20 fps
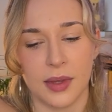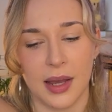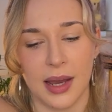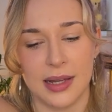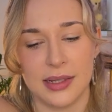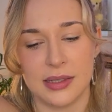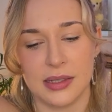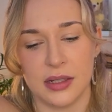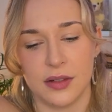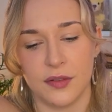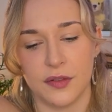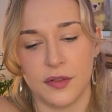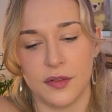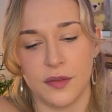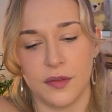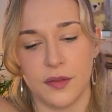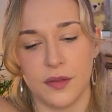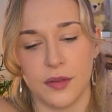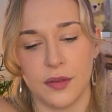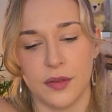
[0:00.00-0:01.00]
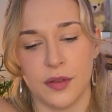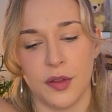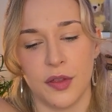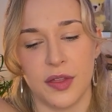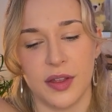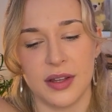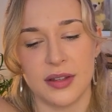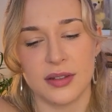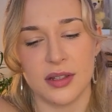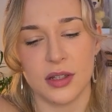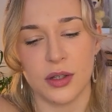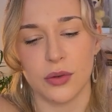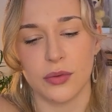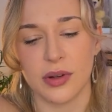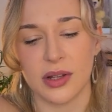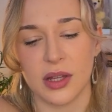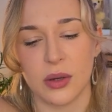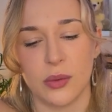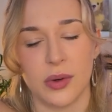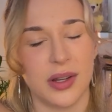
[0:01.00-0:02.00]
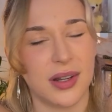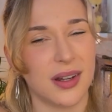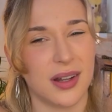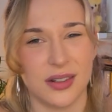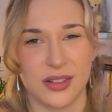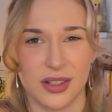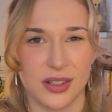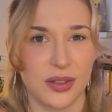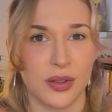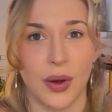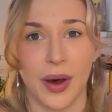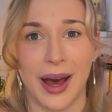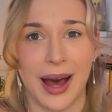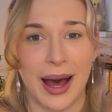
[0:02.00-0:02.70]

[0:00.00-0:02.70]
as if the things that you really want are just not